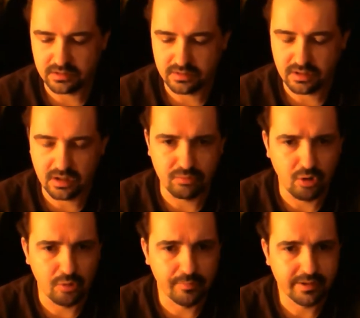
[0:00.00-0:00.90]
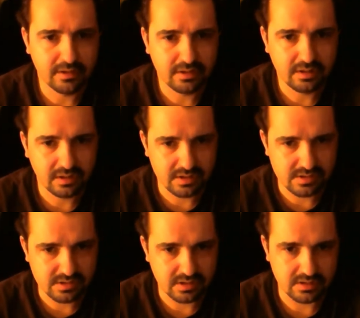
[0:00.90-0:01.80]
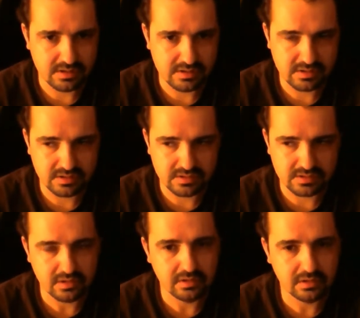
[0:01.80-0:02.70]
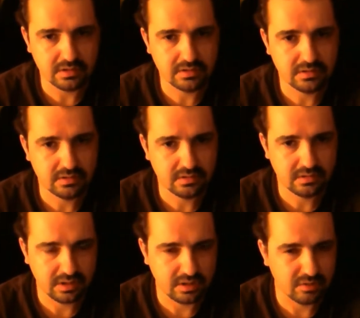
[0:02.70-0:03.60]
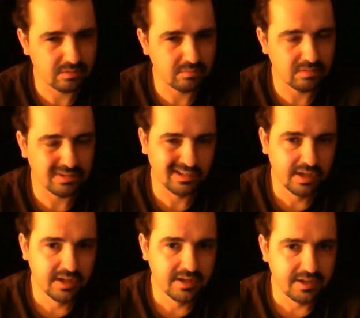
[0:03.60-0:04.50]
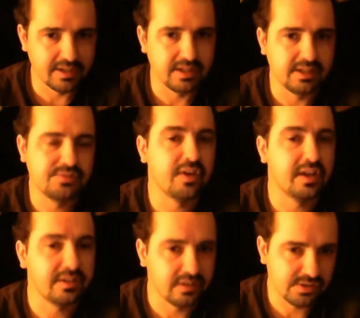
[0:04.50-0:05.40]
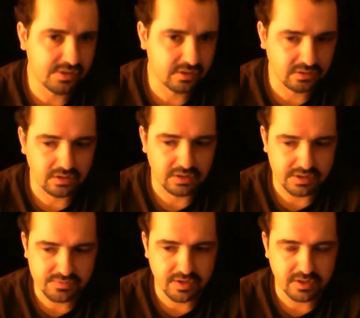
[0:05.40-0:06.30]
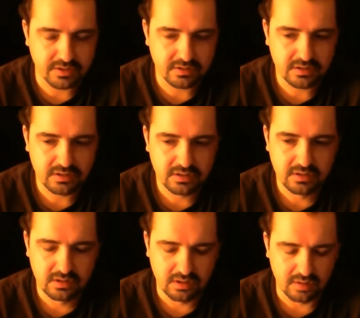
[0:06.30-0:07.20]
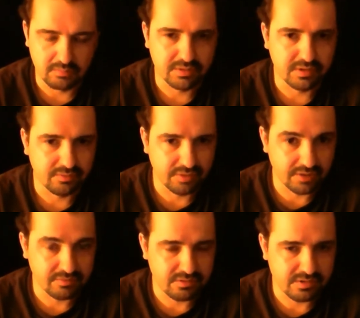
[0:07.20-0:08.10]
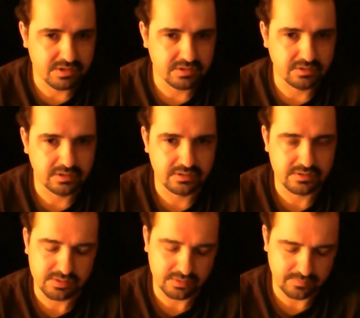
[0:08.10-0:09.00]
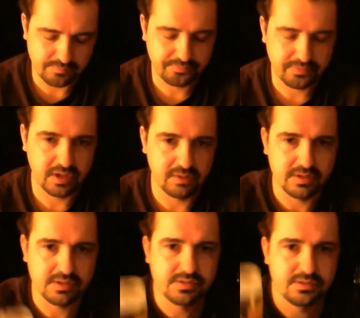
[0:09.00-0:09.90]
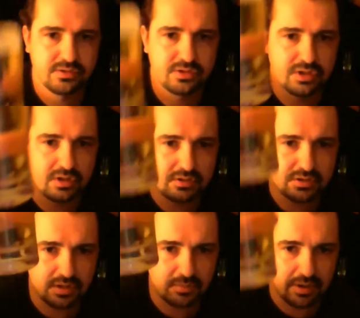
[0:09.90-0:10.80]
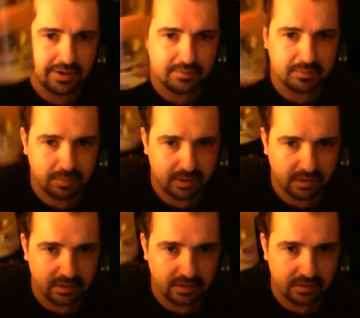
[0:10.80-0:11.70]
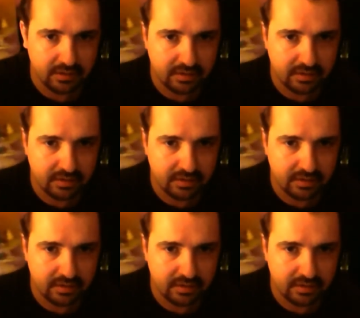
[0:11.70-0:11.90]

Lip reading: Aroma is gone, like it's fainted. It's not gone. It's fainted, but the flavor is still there. So, anyways, cheers to the pineapple pale ale.